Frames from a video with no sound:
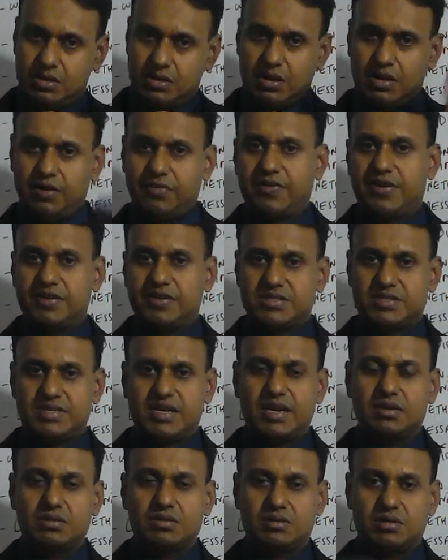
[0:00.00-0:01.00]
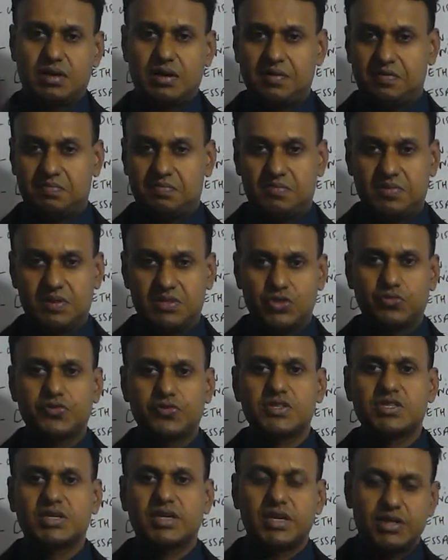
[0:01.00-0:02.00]
if I send a
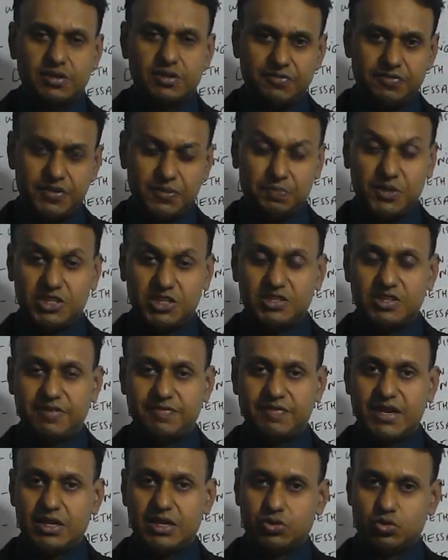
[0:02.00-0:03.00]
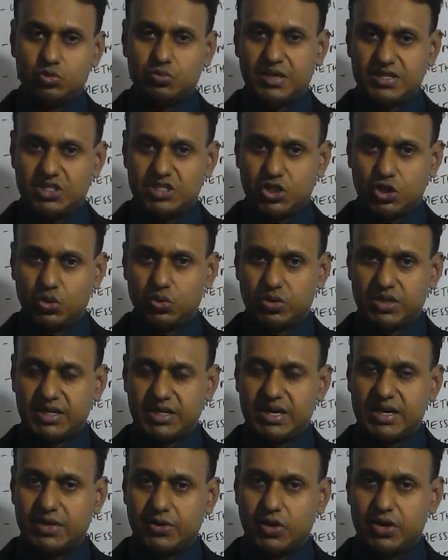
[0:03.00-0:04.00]
sophisticated PDF file to my security
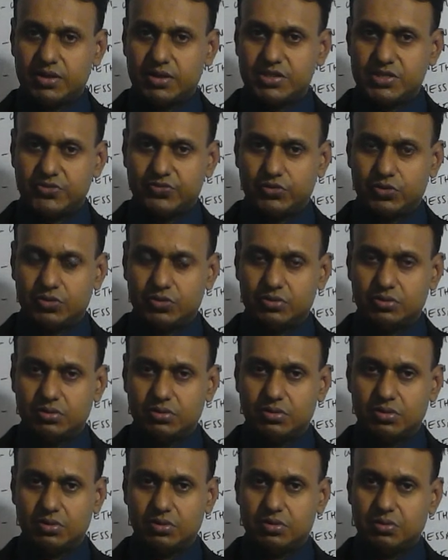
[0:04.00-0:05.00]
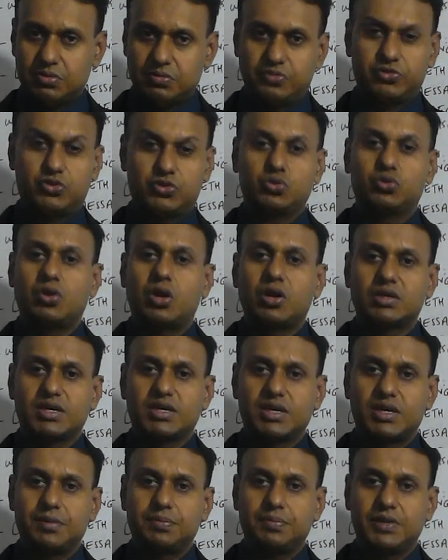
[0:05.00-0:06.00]
guard on this phone to log the
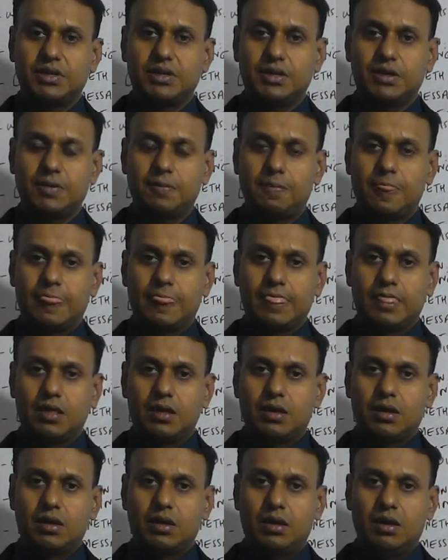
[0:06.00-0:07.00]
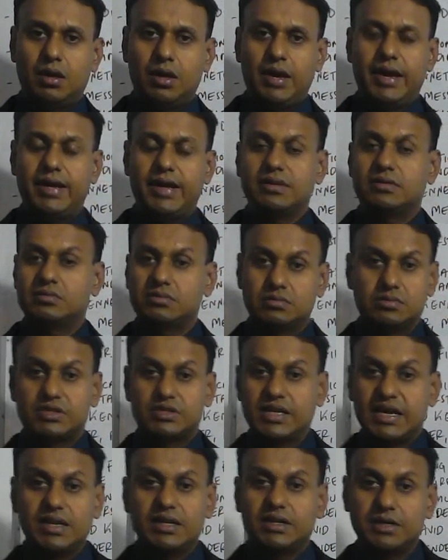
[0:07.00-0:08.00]
company and
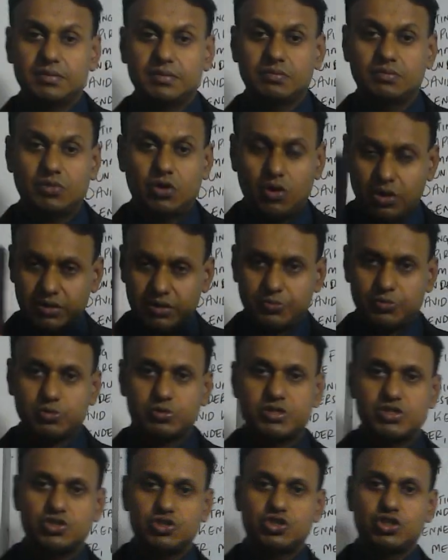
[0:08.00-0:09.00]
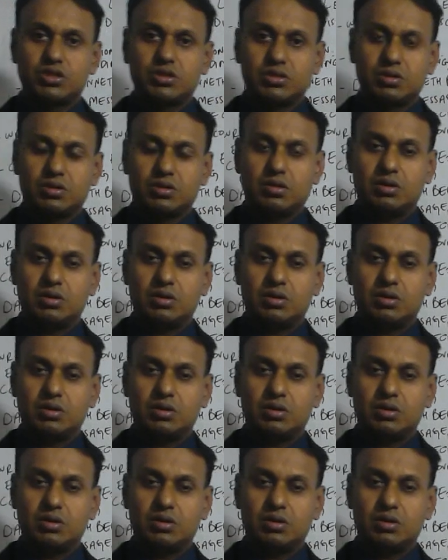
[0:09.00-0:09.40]
tell him all the procedure,